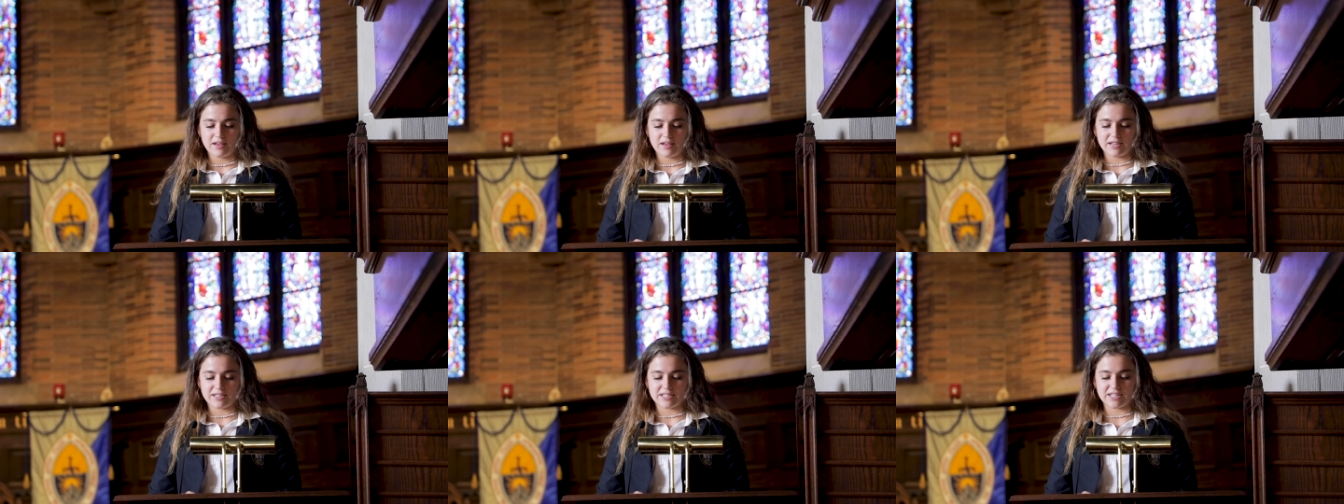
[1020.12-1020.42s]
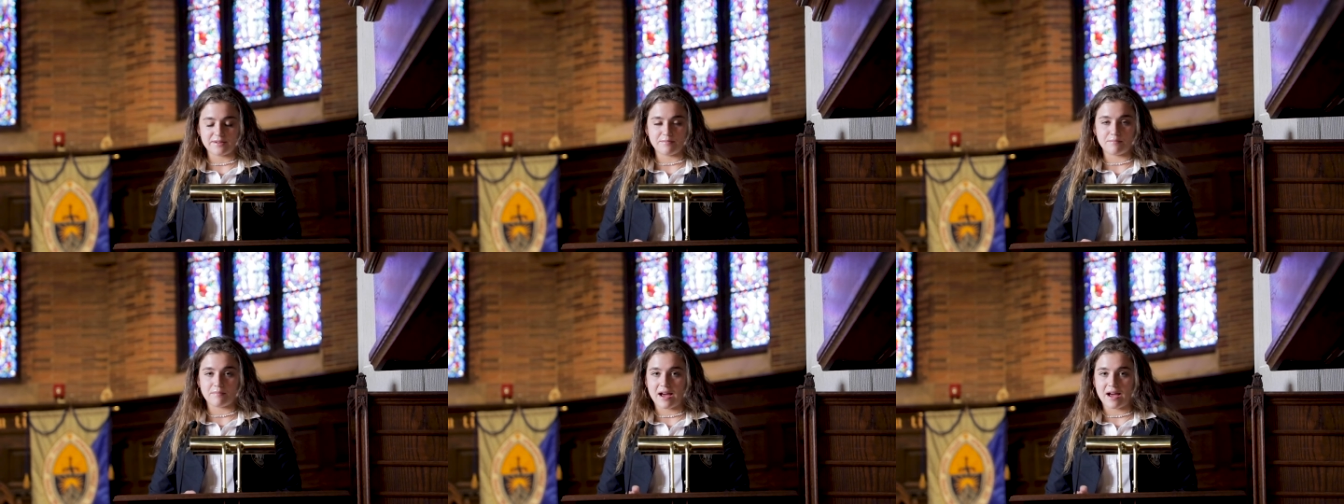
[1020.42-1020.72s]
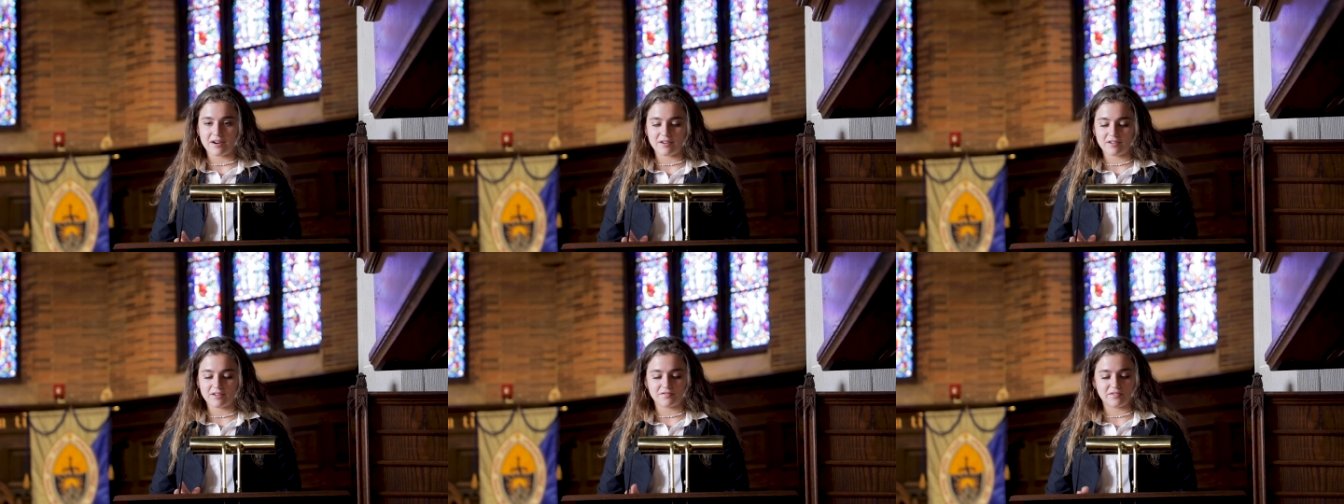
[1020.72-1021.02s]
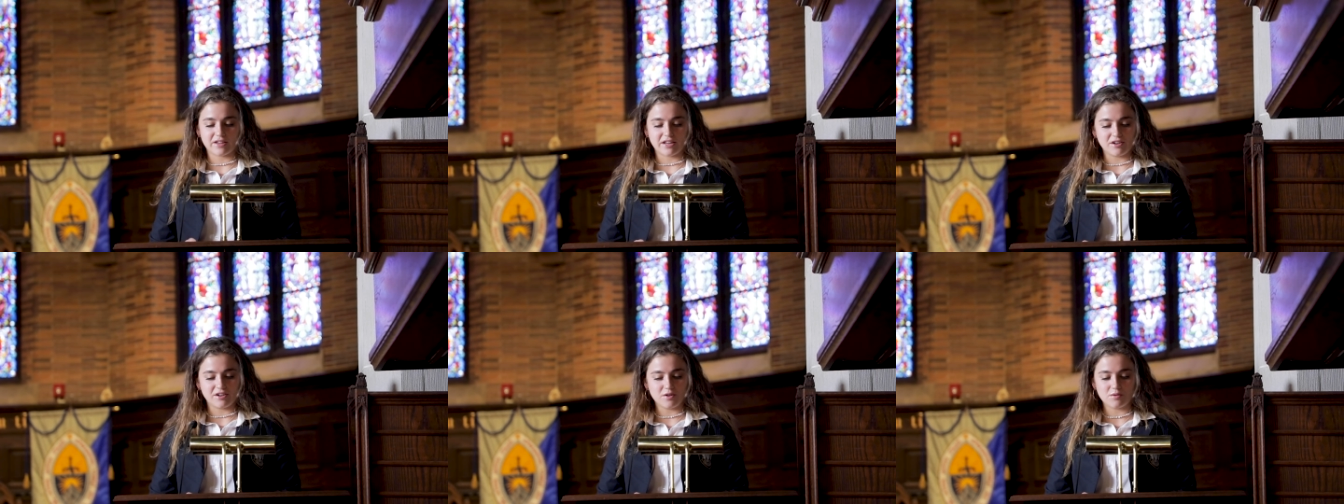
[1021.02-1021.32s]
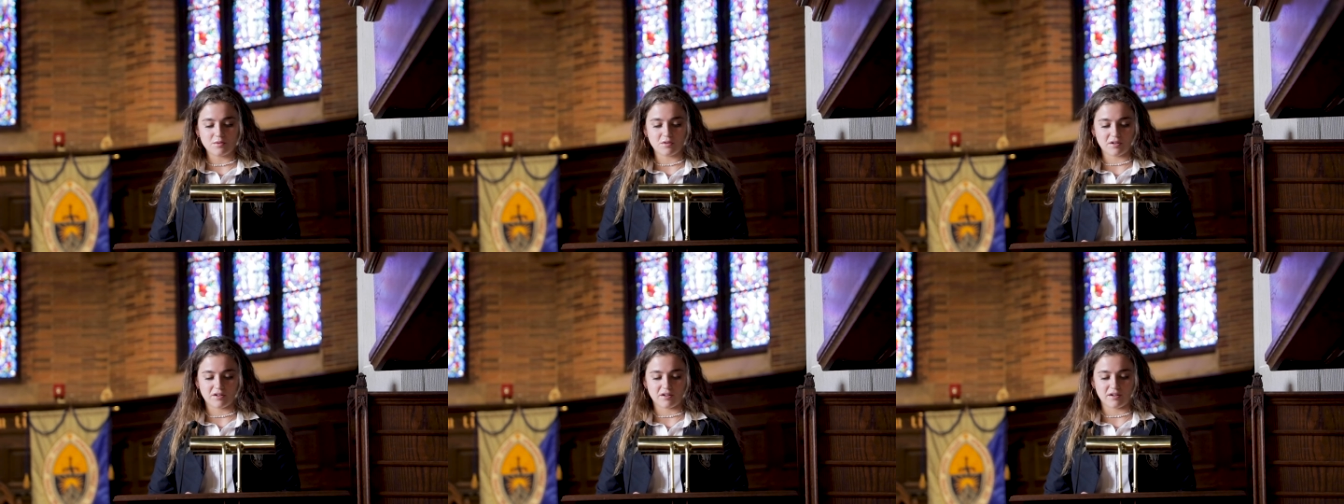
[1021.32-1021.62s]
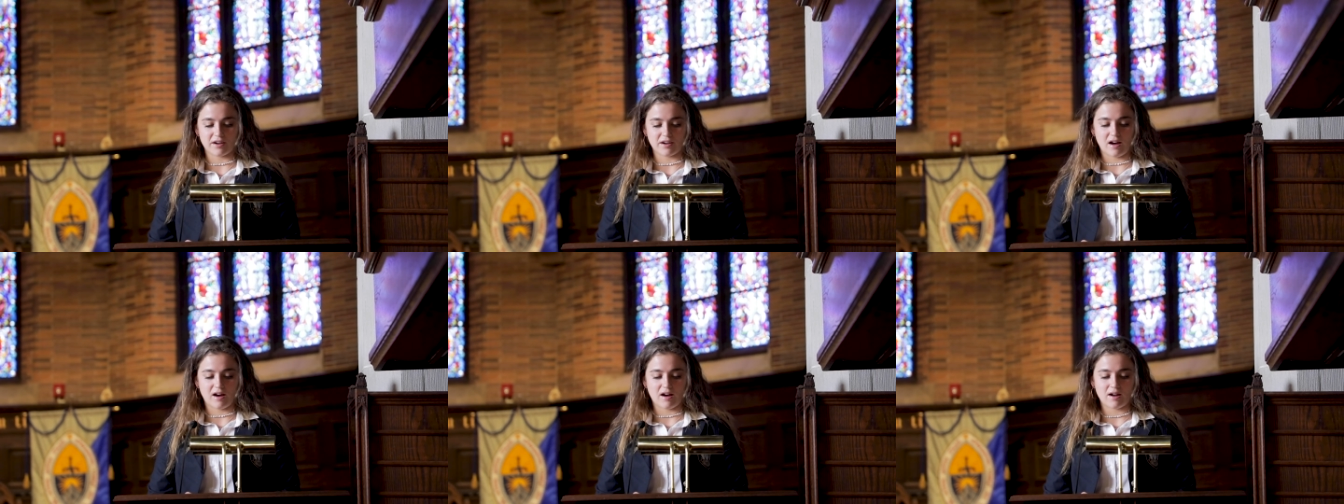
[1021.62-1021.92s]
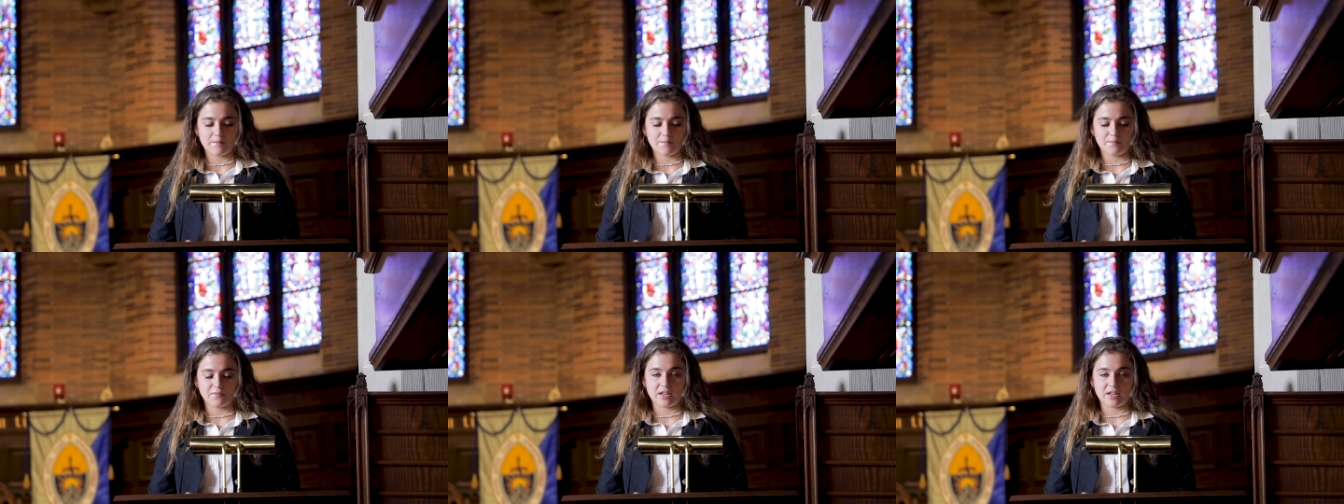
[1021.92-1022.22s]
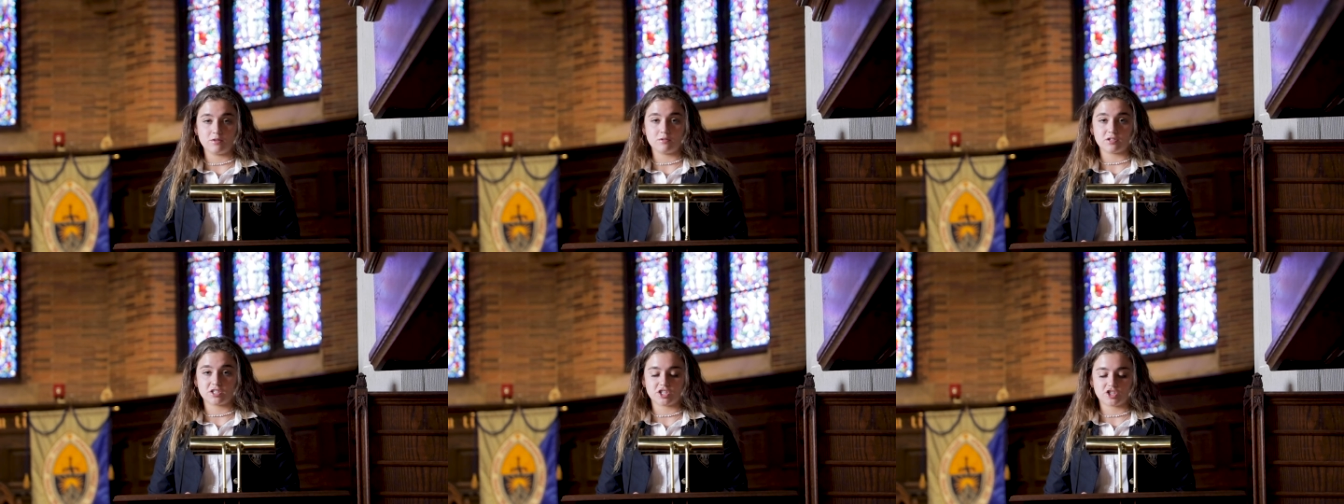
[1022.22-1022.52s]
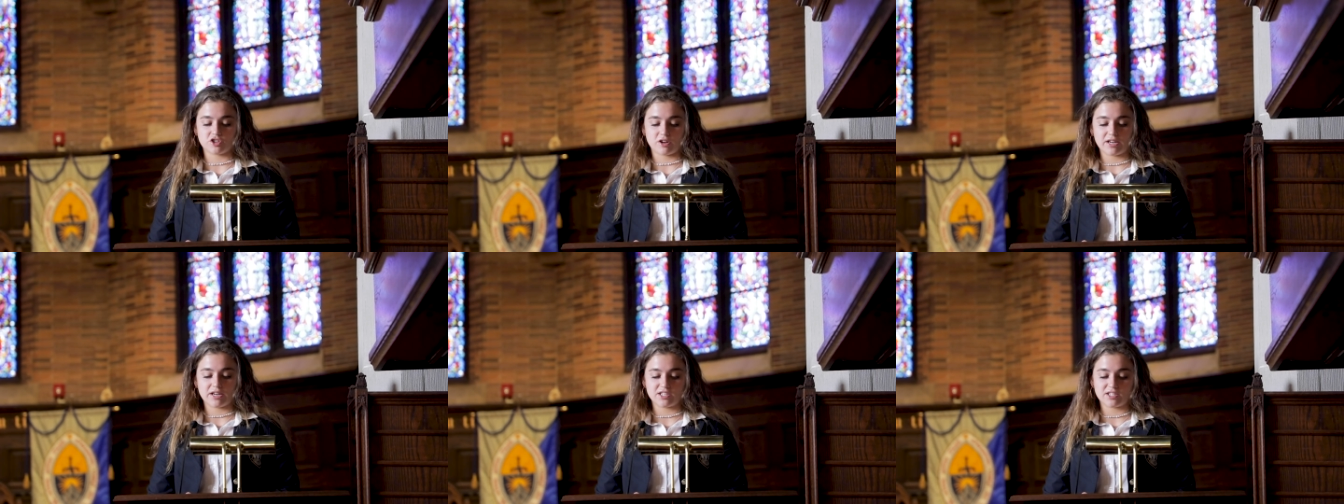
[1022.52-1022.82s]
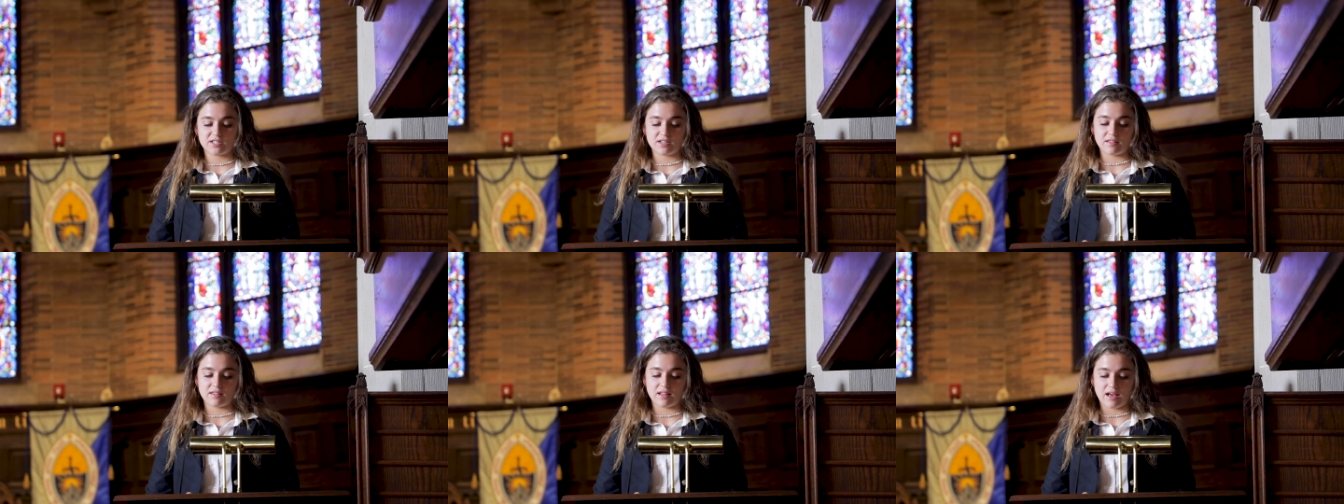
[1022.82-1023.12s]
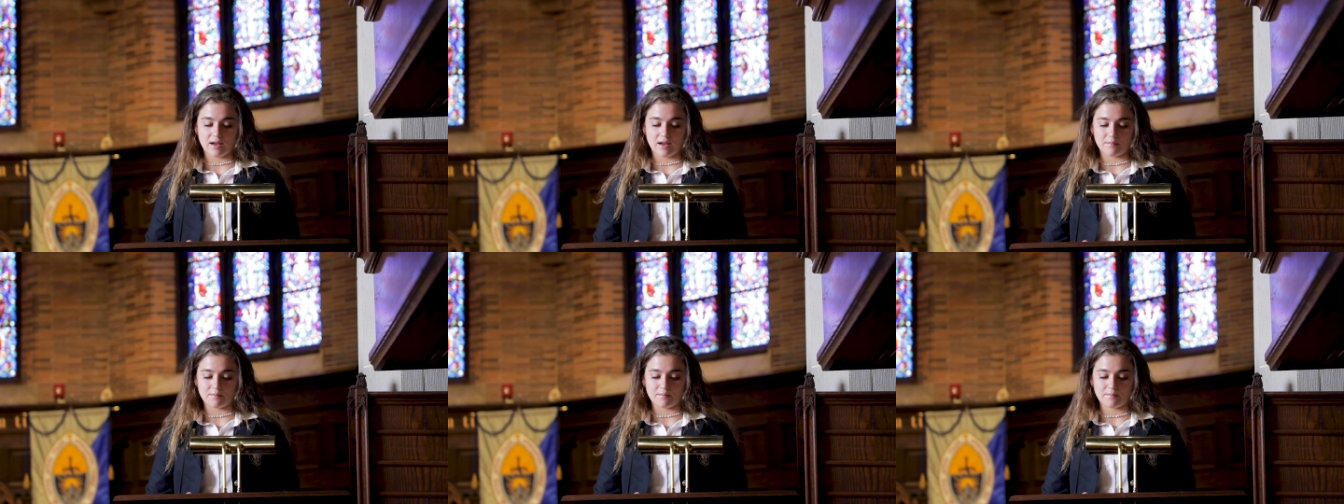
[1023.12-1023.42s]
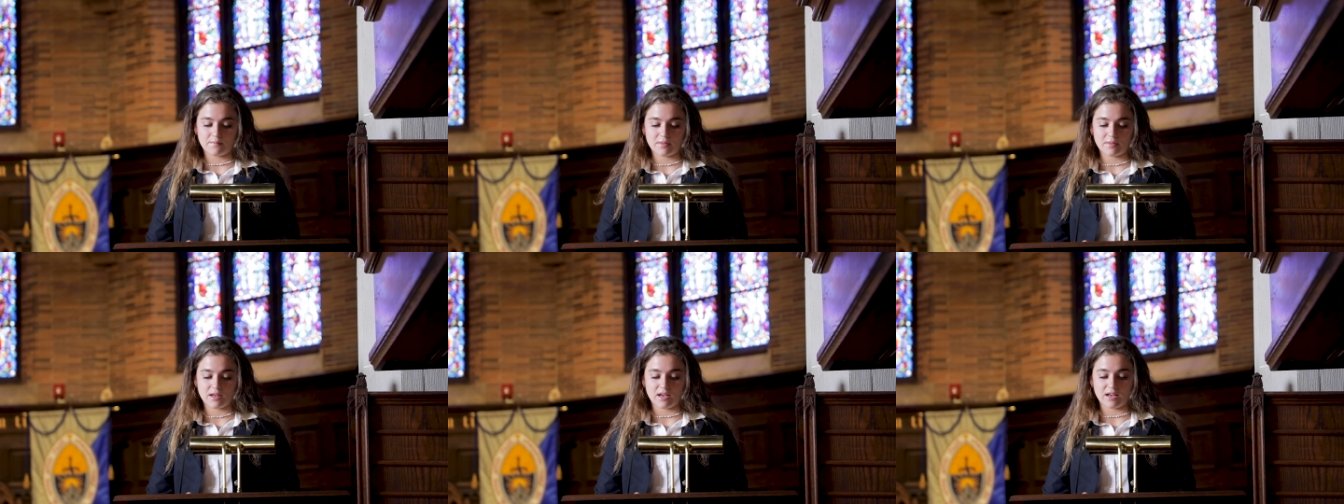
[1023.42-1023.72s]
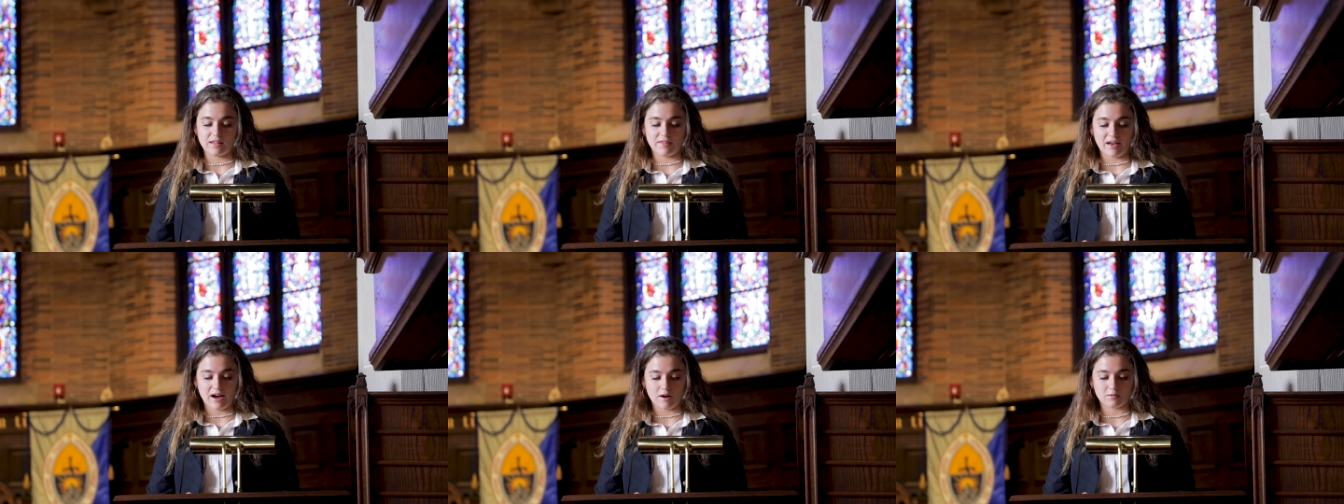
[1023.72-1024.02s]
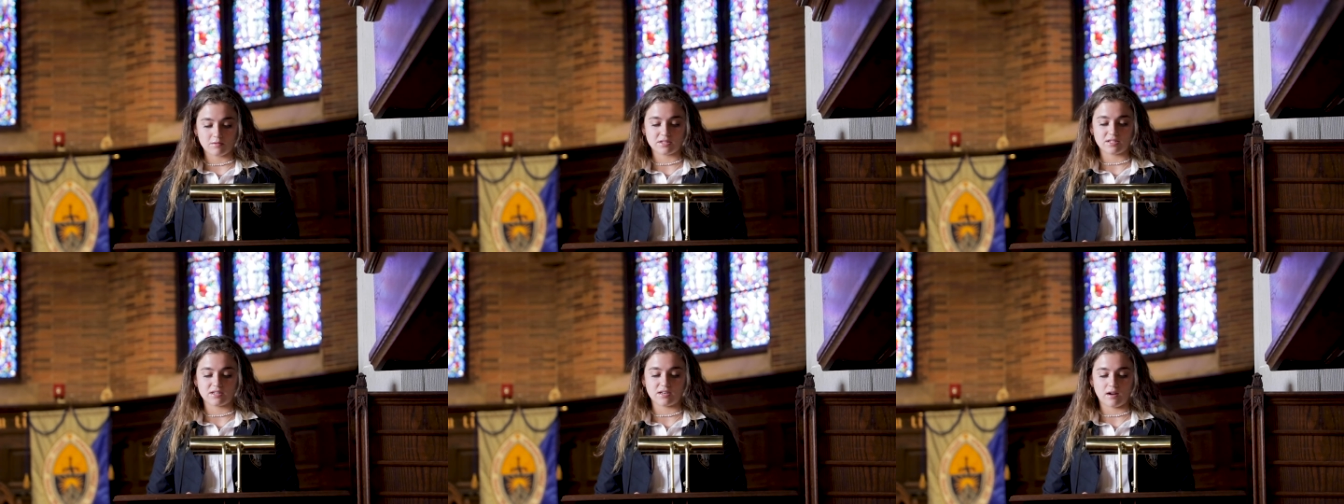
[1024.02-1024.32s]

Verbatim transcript: It didn't matter if they knew her or not, it was strange to them, and that was